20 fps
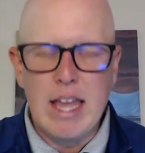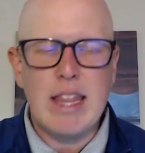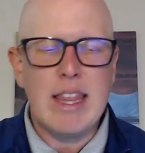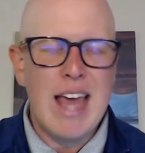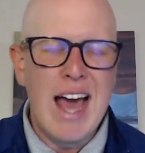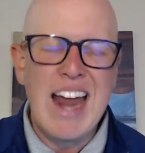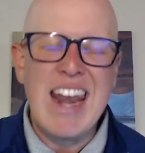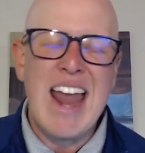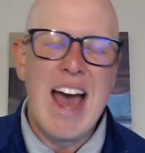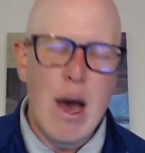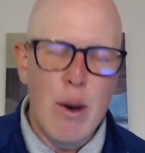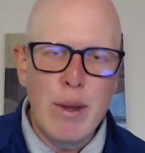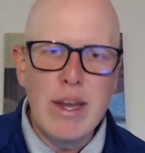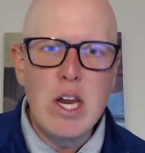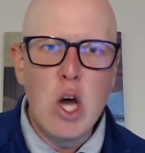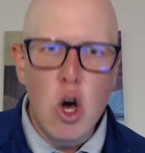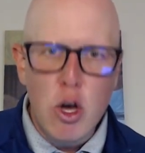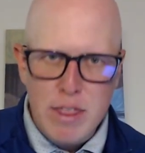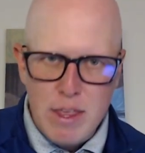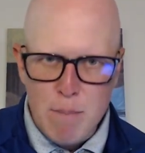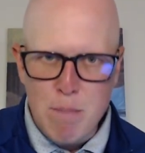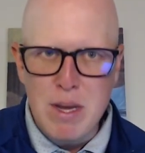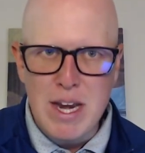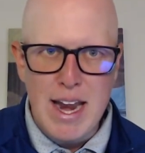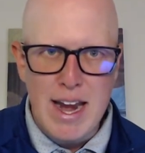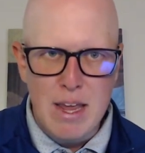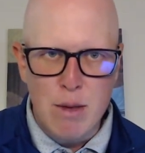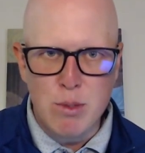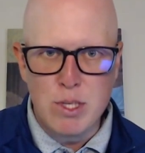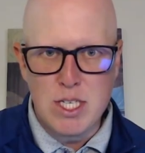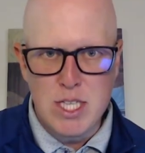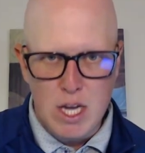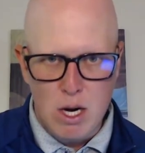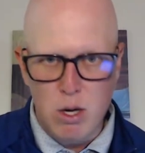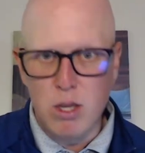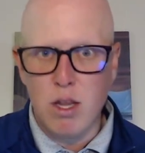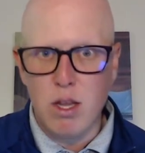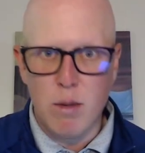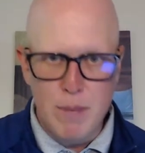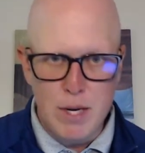now I know that Benetti was there a
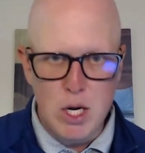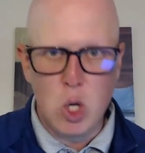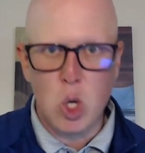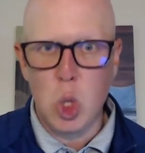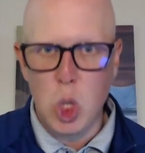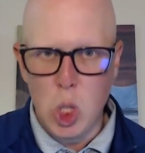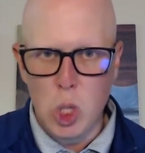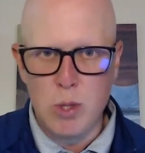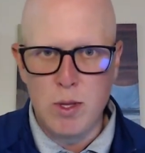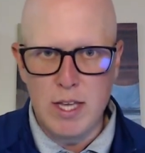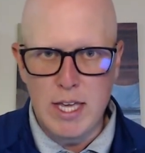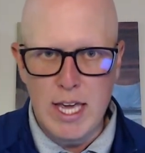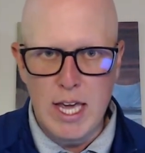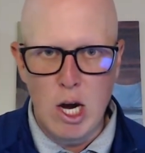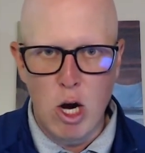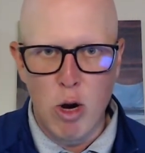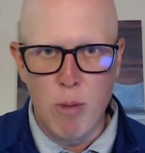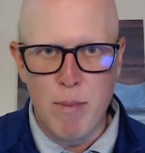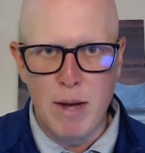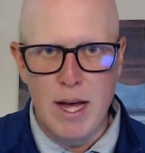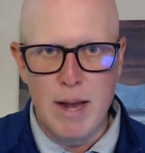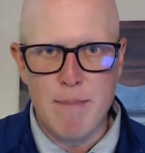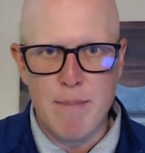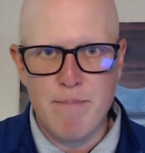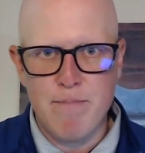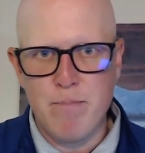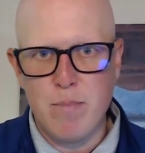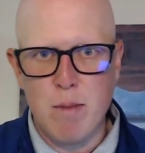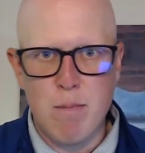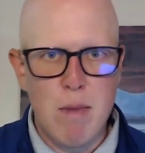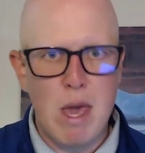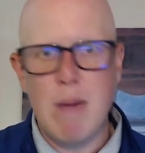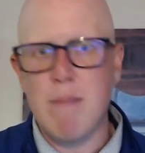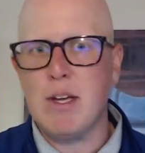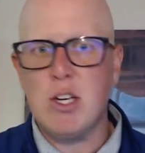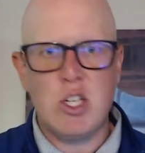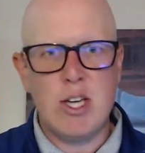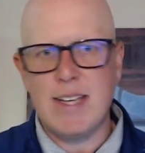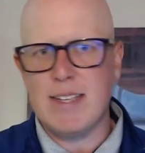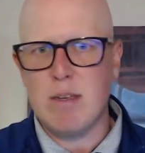little bit earlier in the year, but maybe
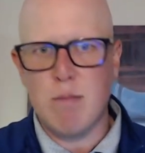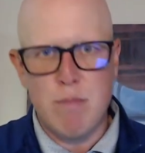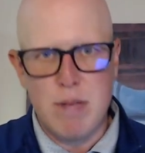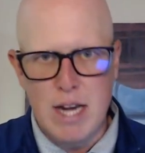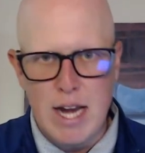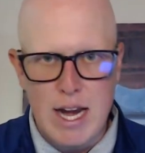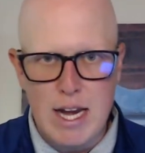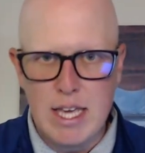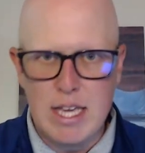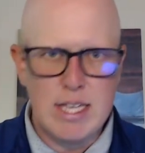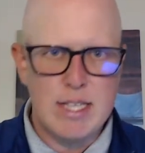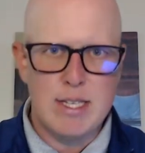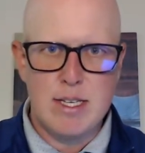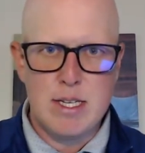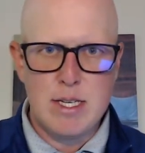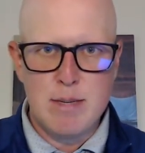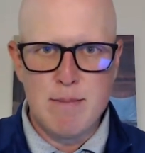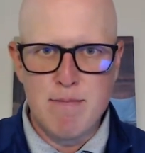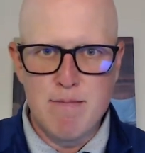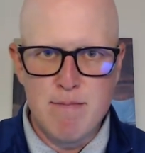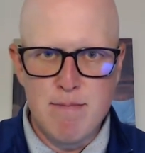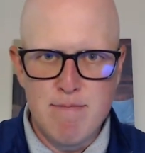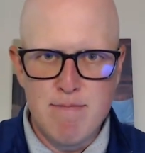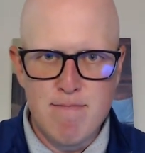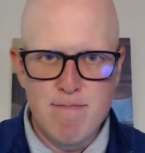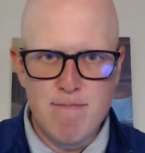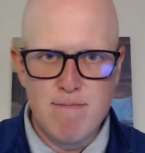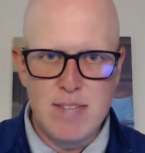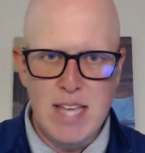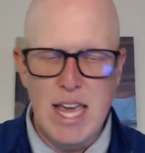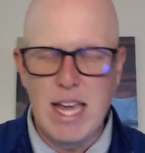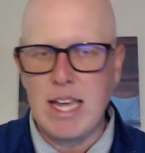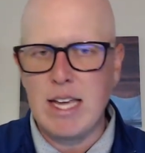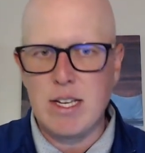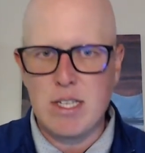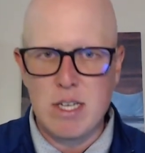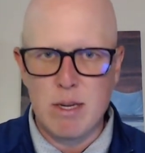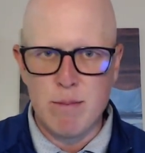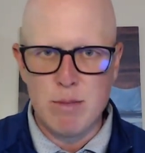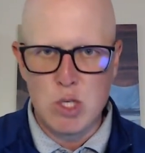Jason Benetti is taking
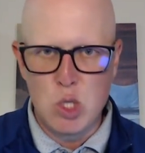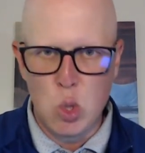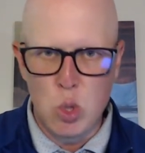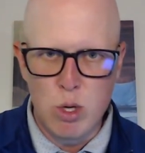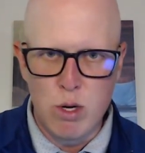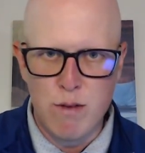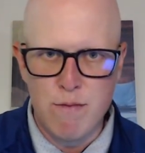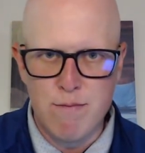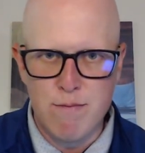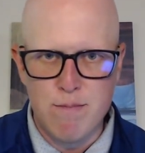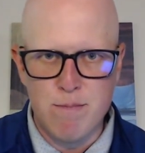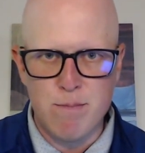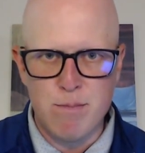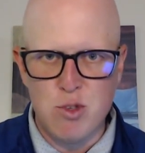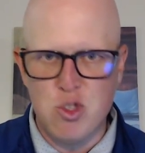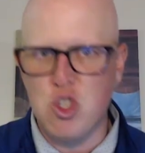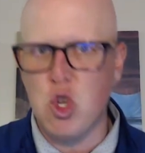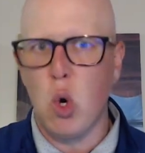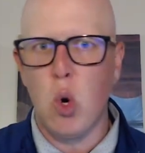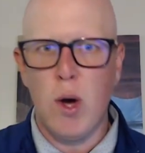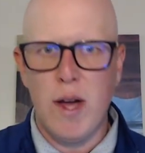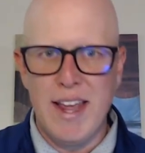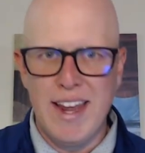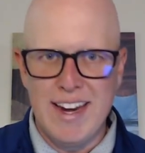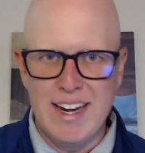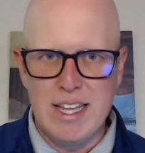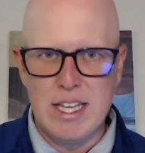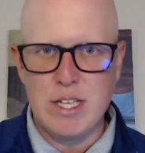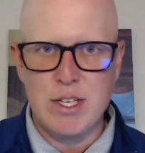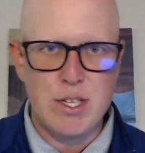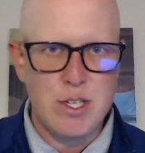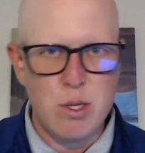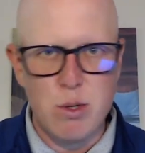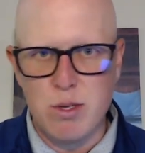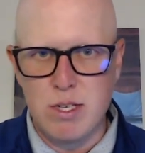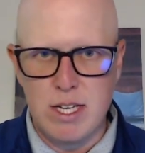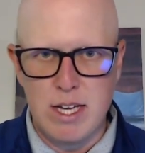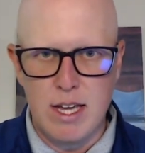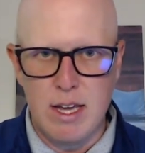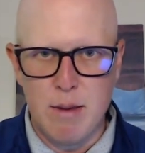some sort of joy in his new
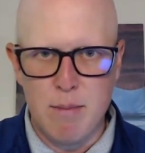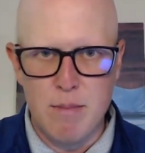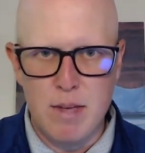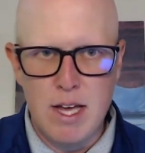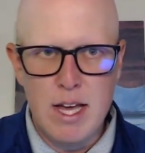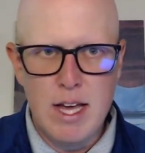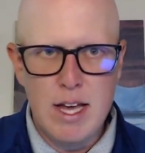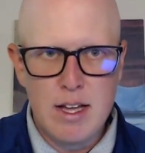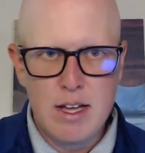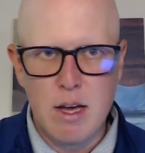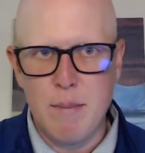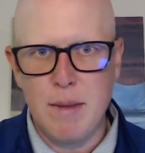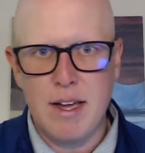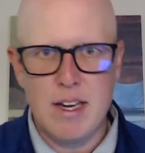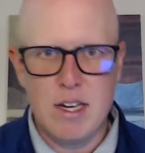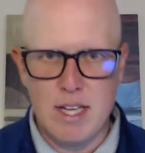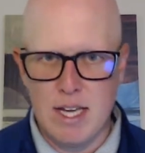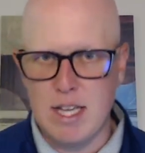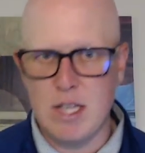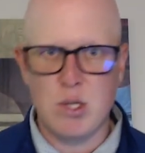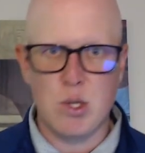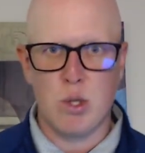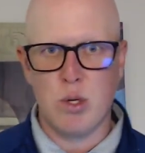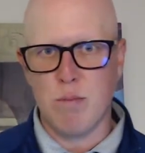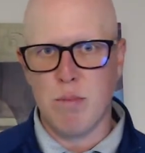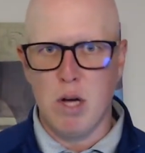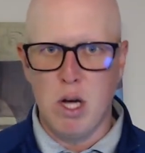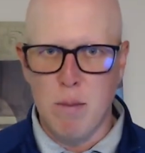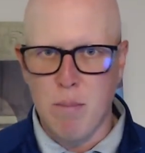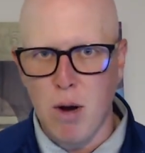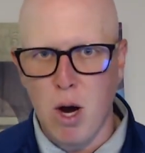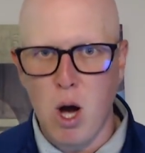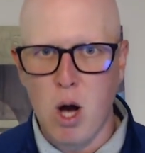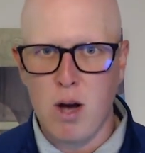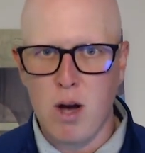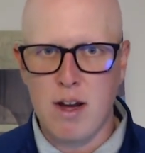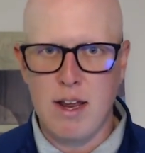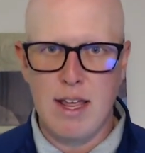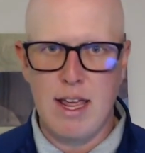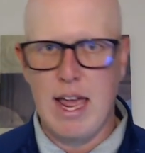team coming into his old
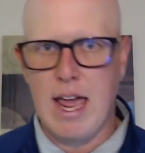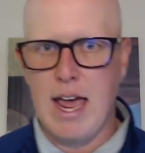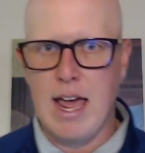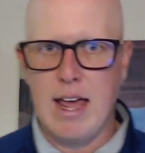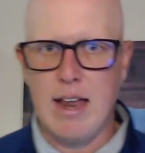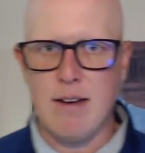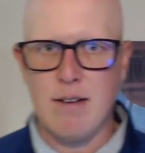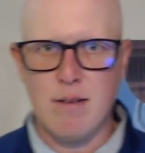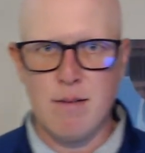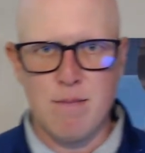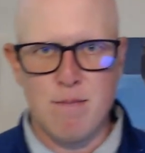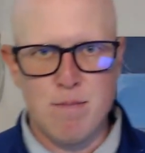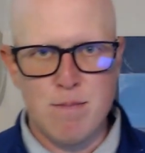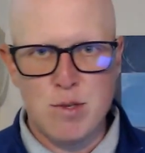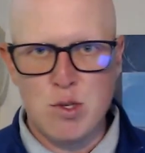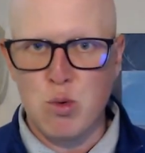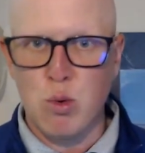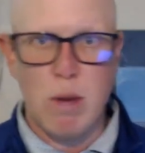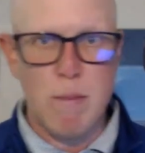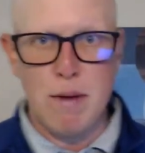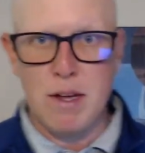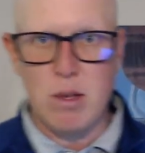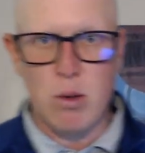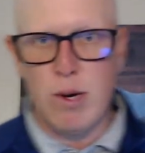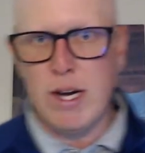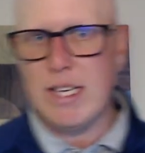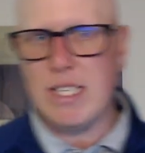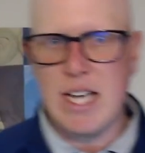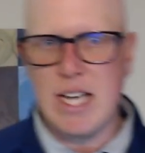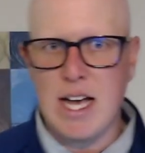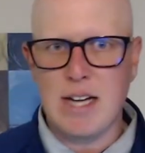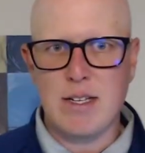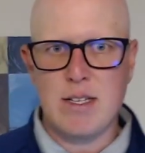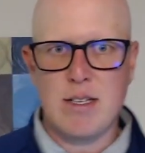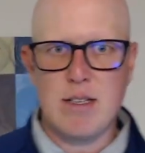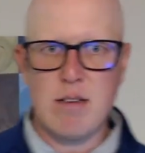ballpark and sweeping the White Sox.